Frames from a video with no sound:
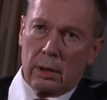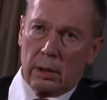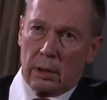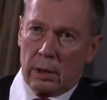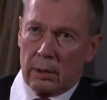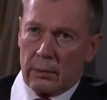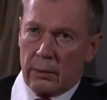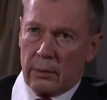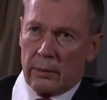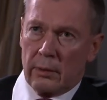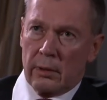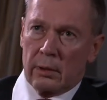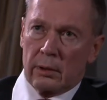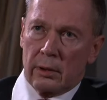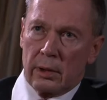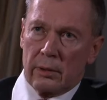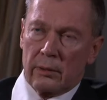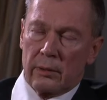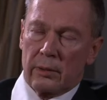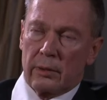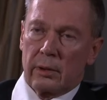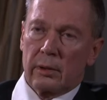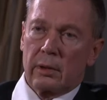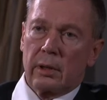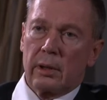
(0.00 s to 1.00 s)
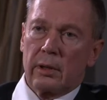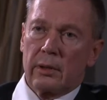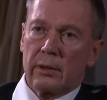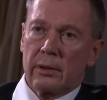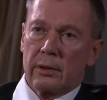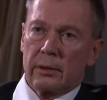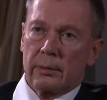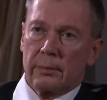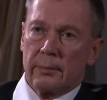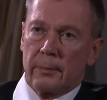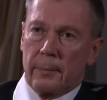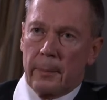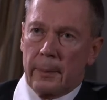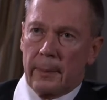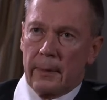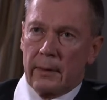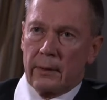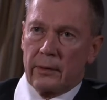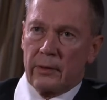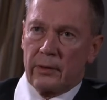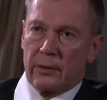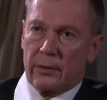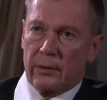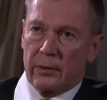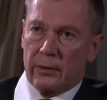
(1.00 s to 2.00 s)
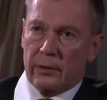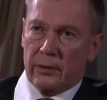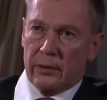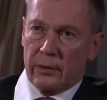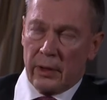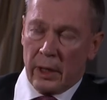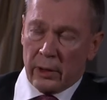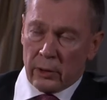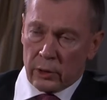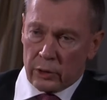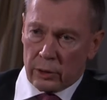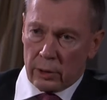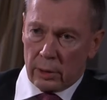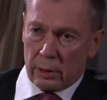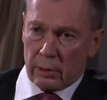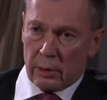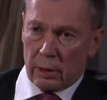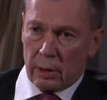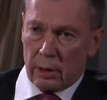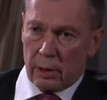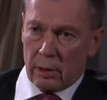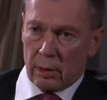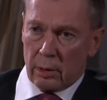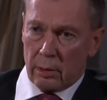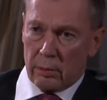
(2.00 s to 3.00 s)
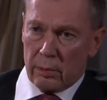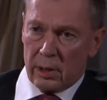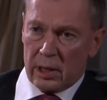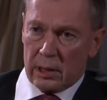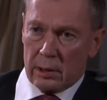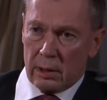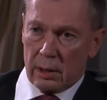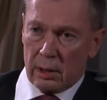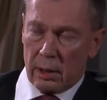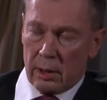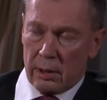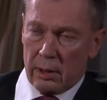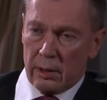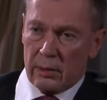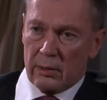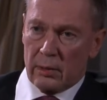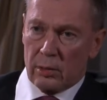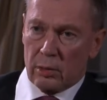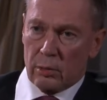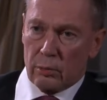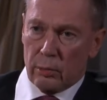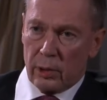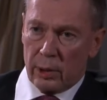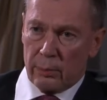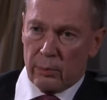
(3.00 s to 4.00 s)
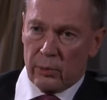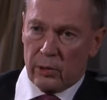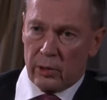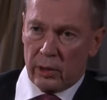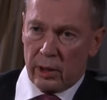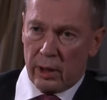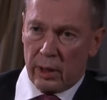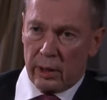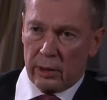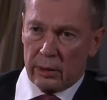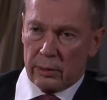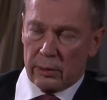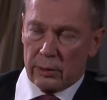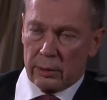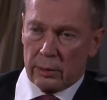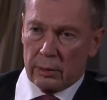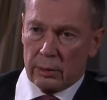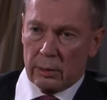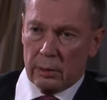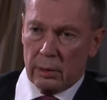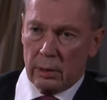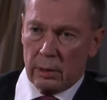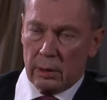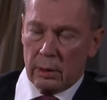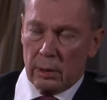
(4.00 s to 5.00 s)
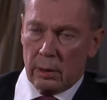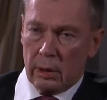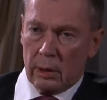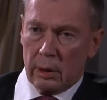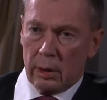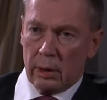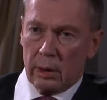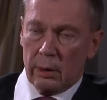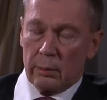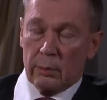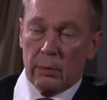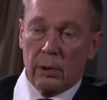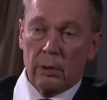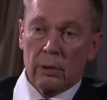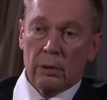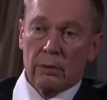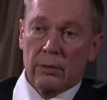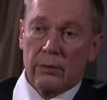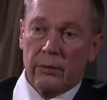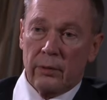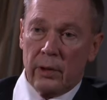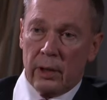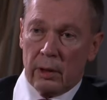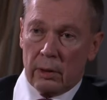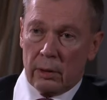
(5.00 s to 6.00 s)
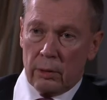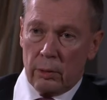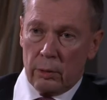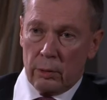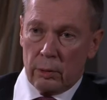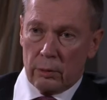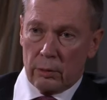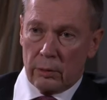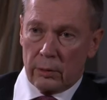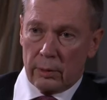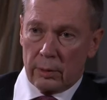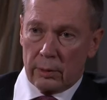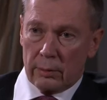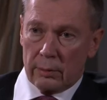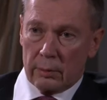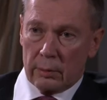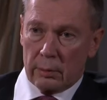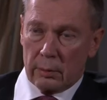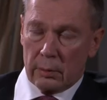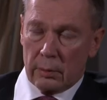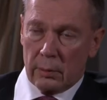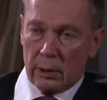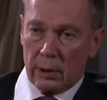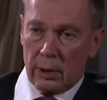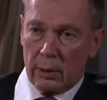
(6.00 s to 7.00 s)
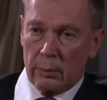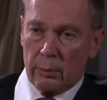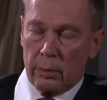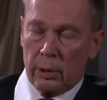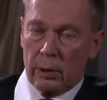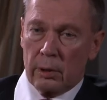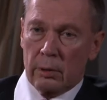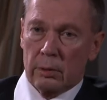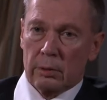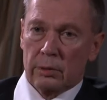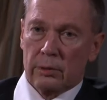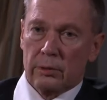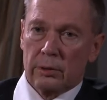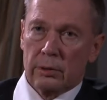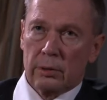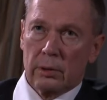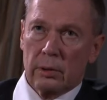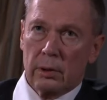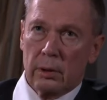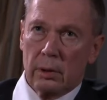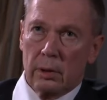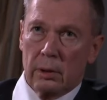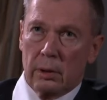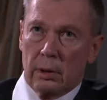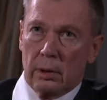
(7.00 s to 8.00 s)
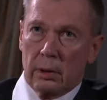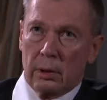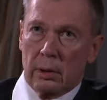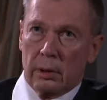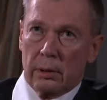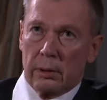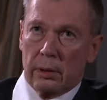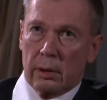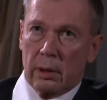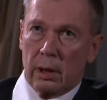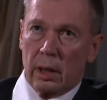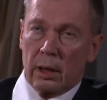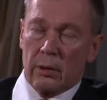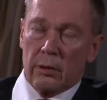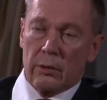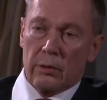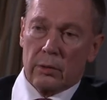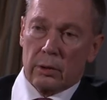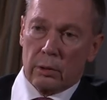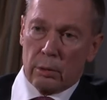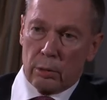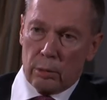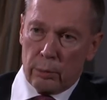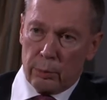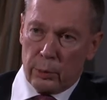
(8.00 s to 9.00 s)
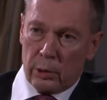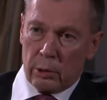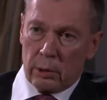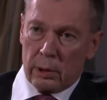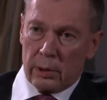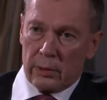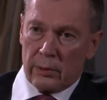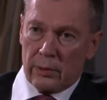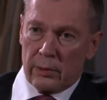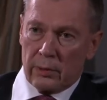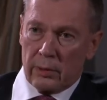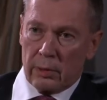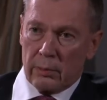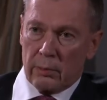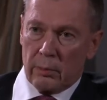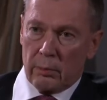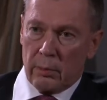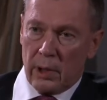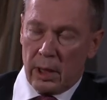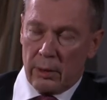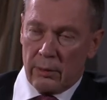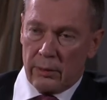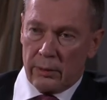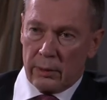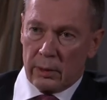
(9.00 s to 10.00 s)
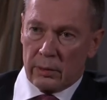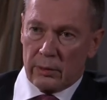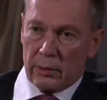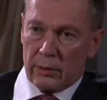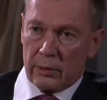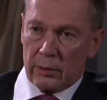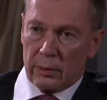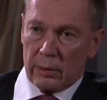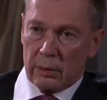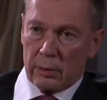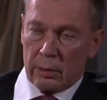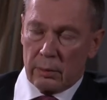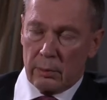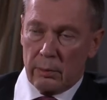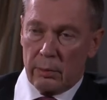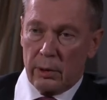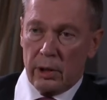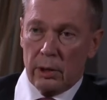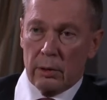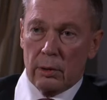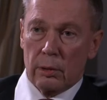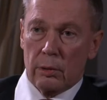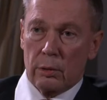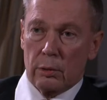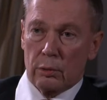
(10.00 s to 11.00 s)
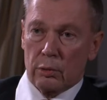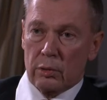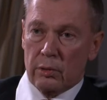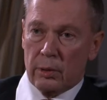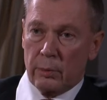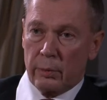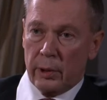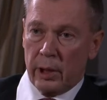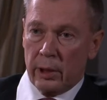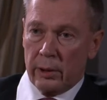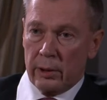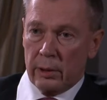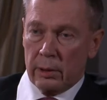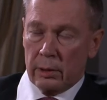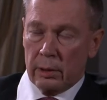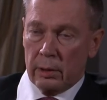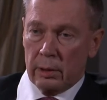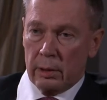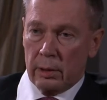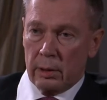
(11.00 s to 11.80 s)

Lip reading: and there is a section in this website about fake news, about unscrupulous methods being used by